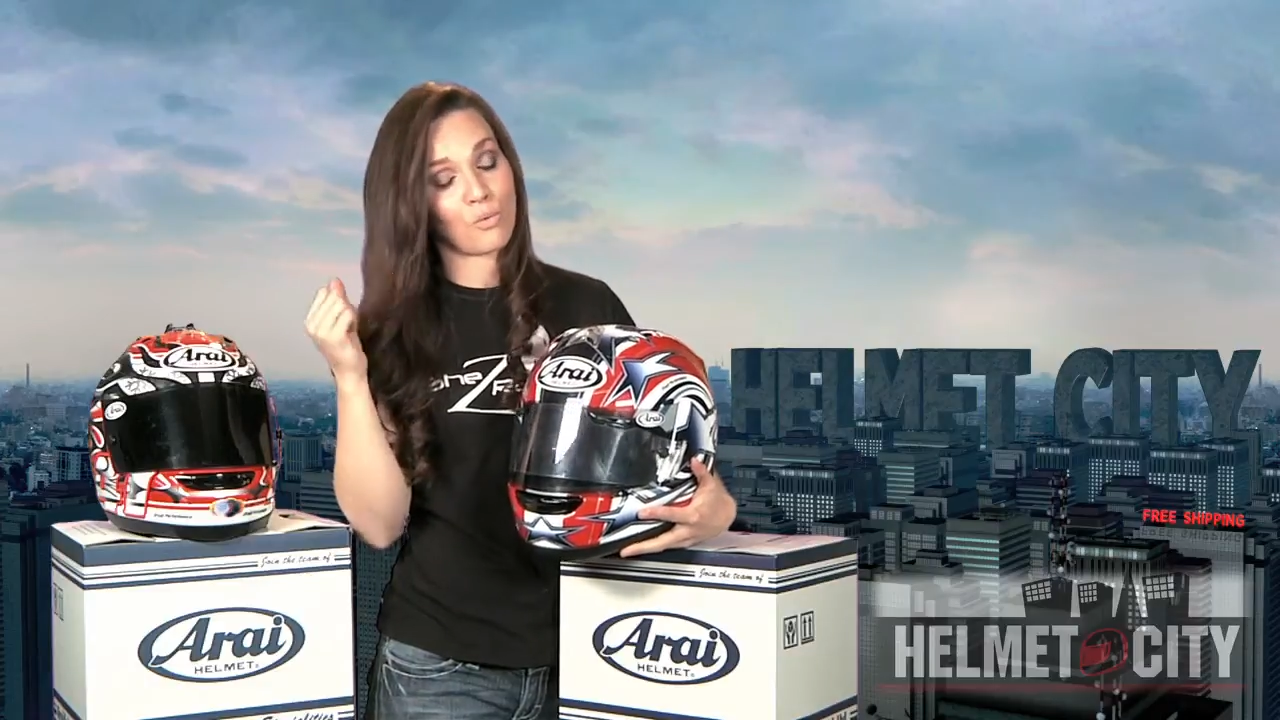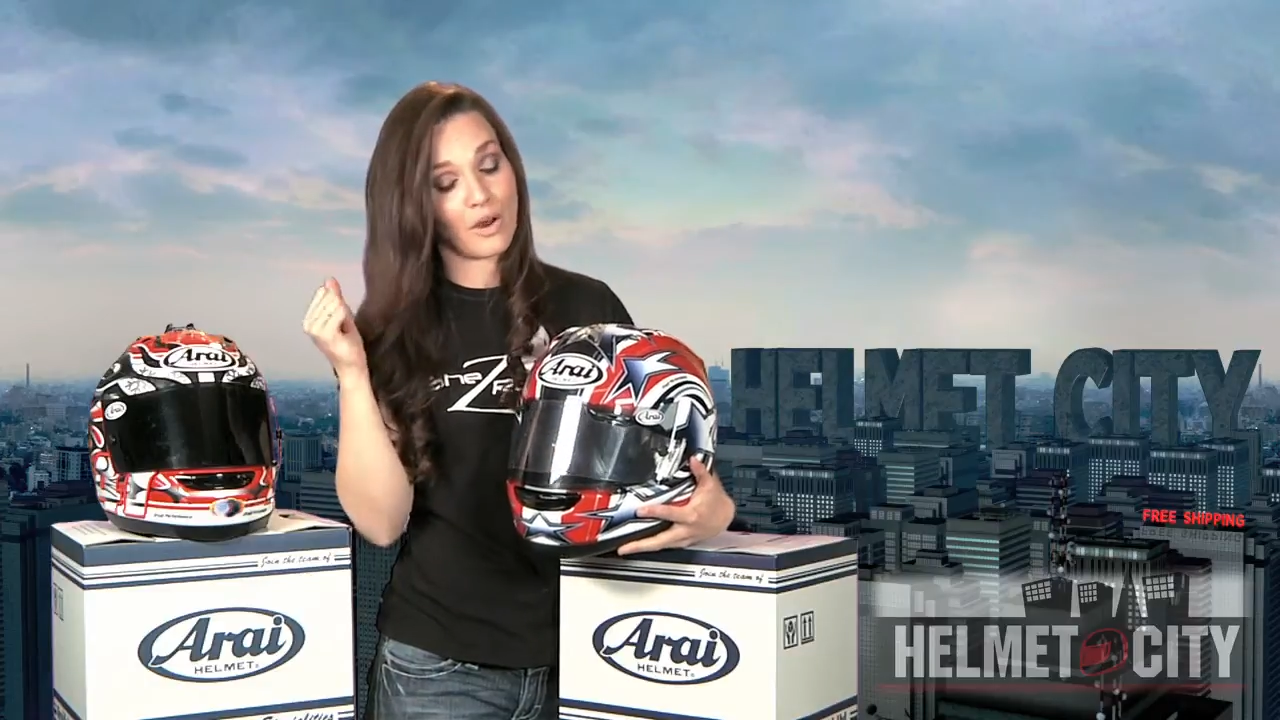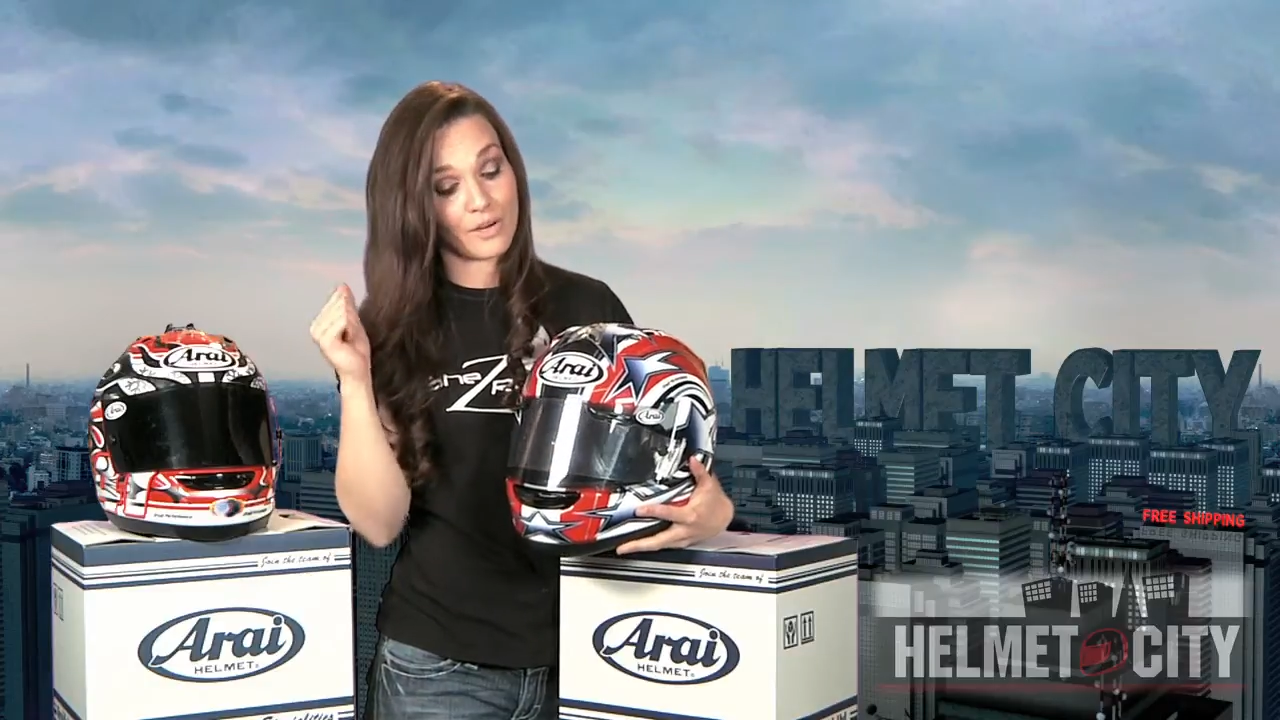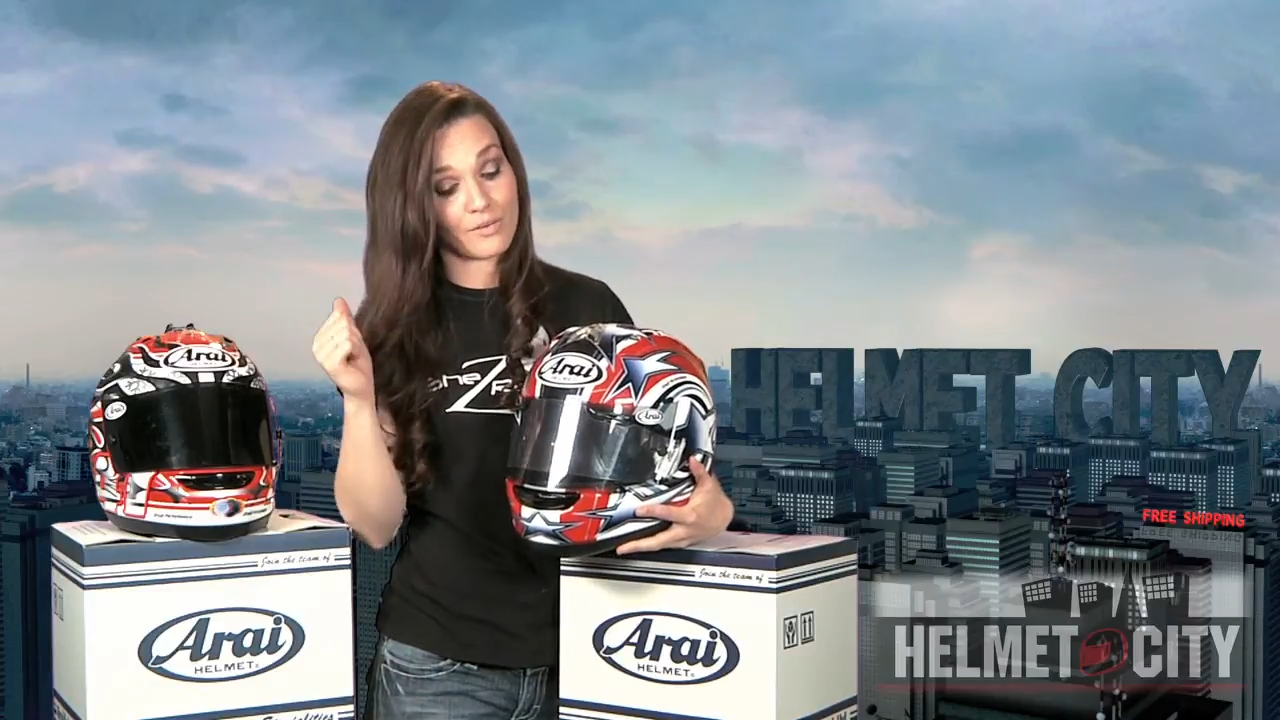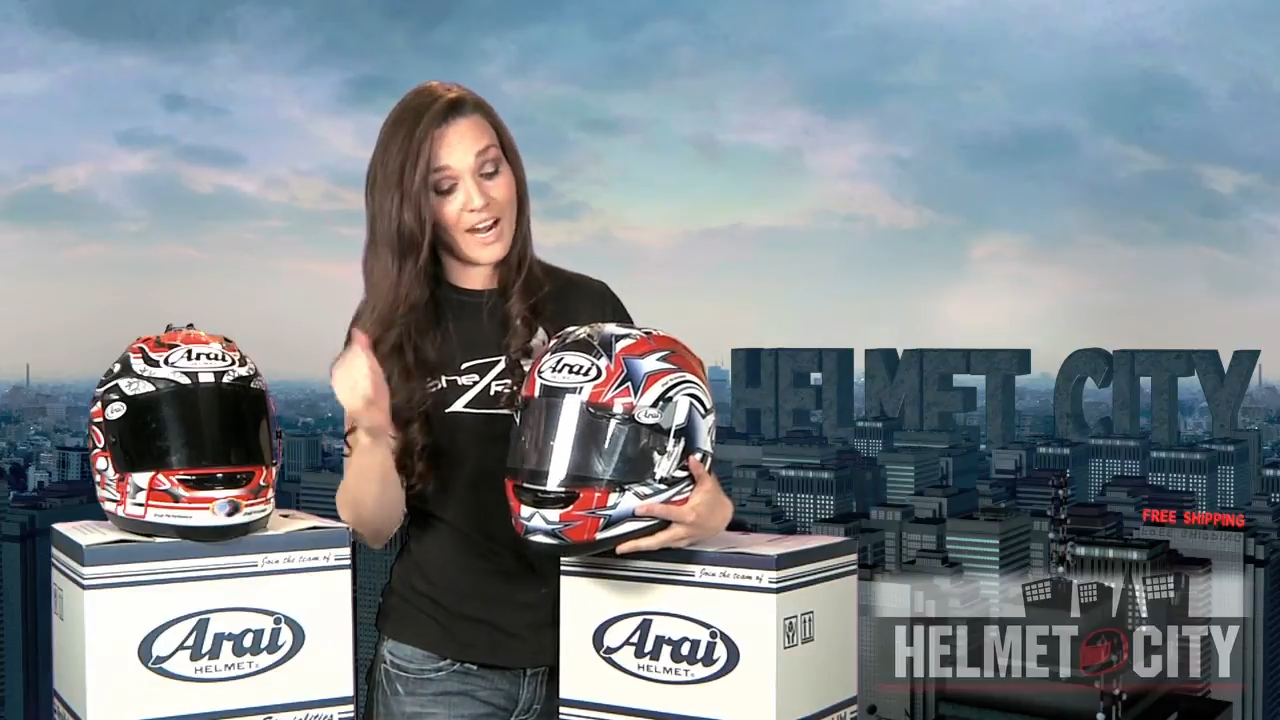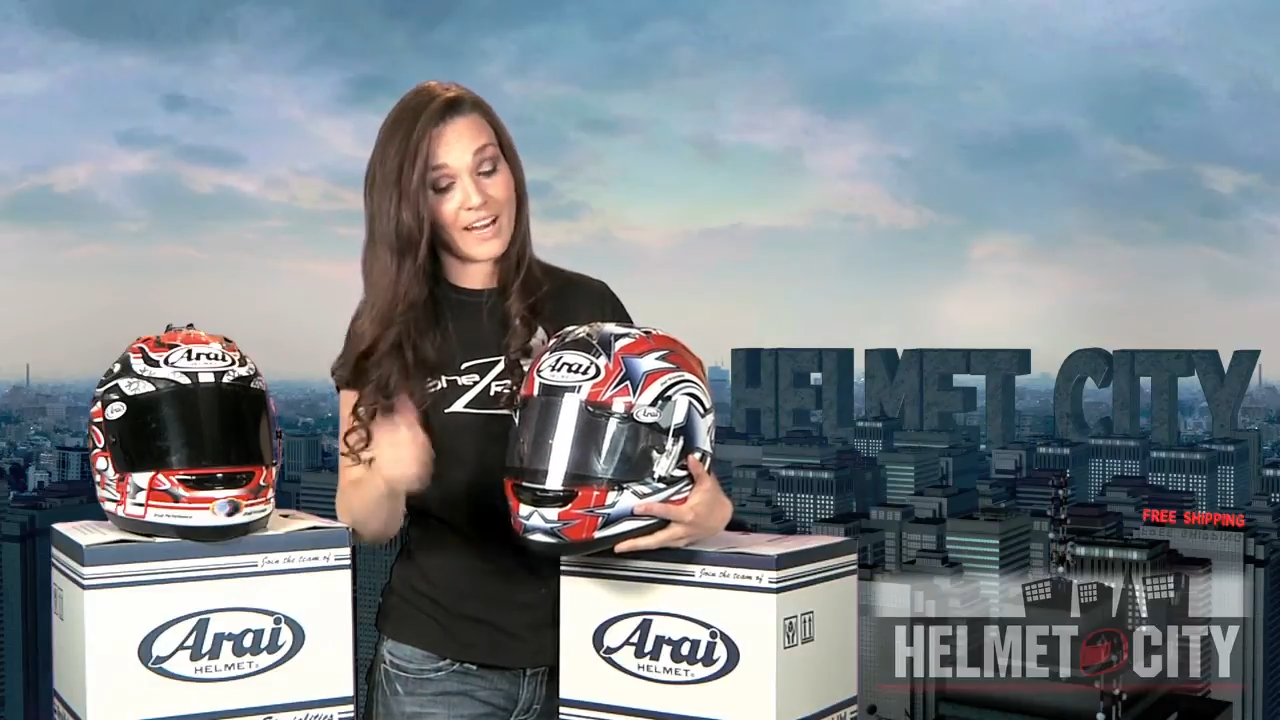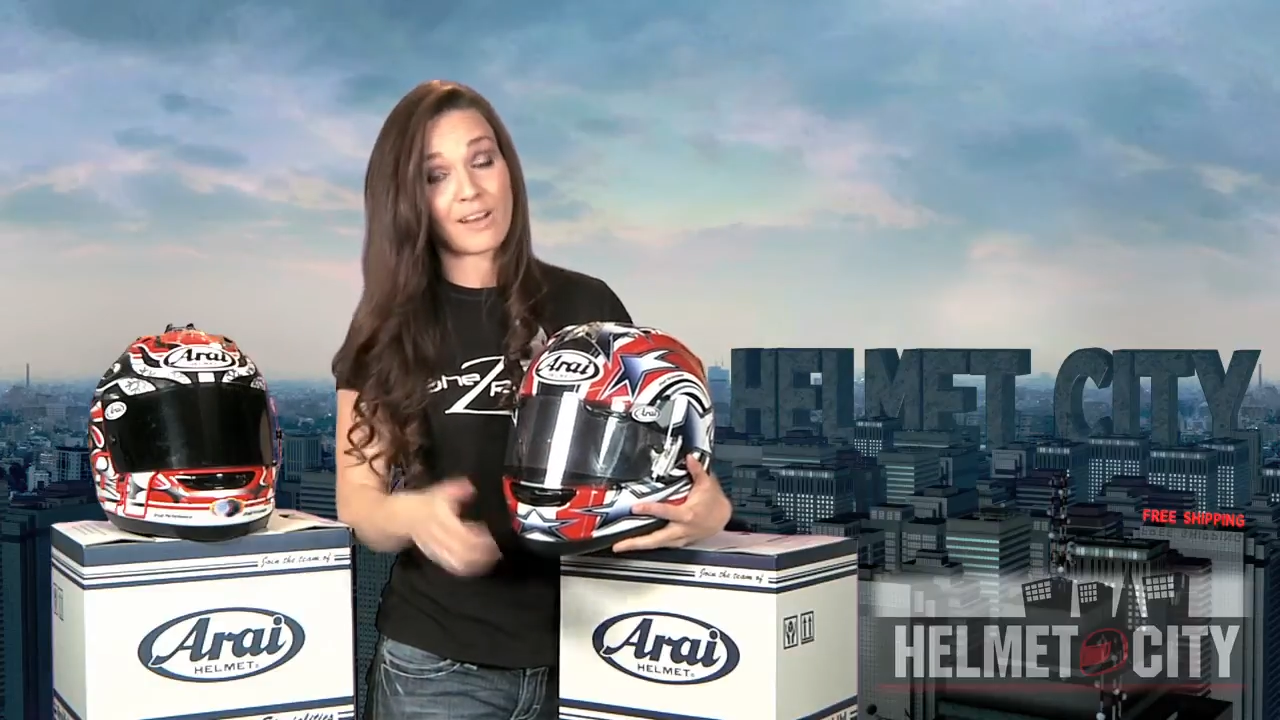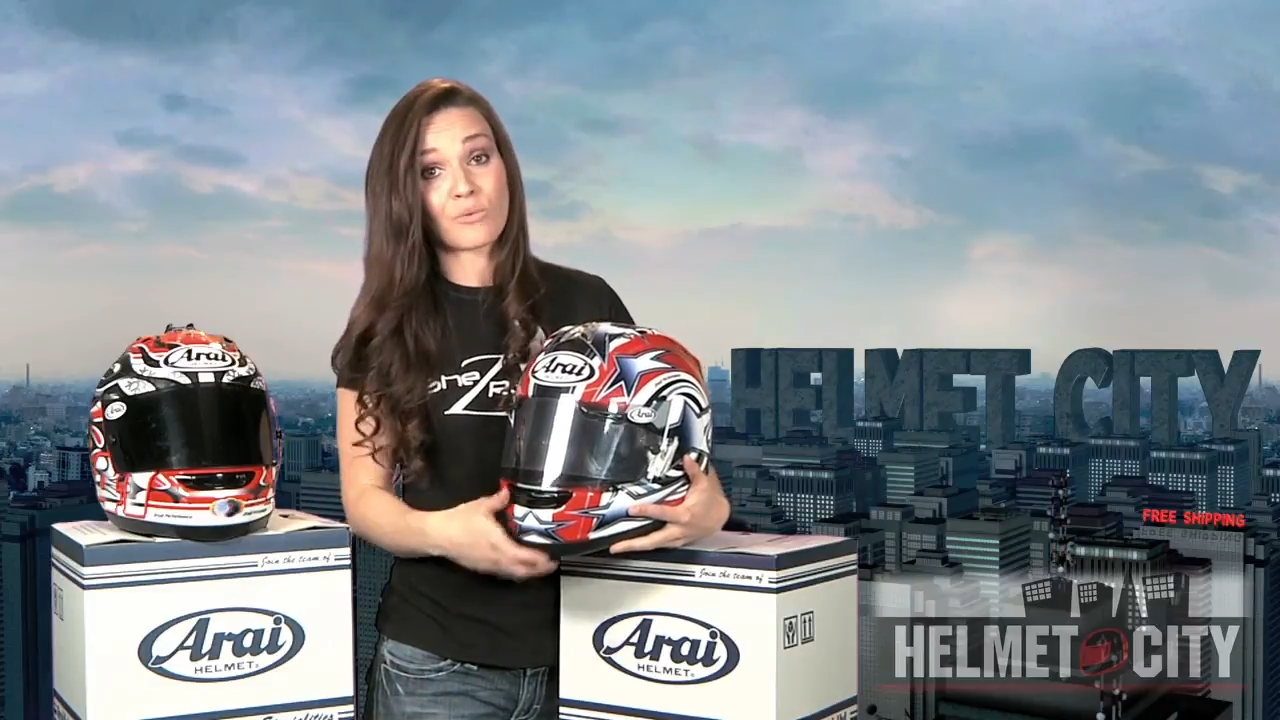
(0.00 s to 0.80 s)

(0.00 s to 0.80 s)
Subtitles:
while you're riding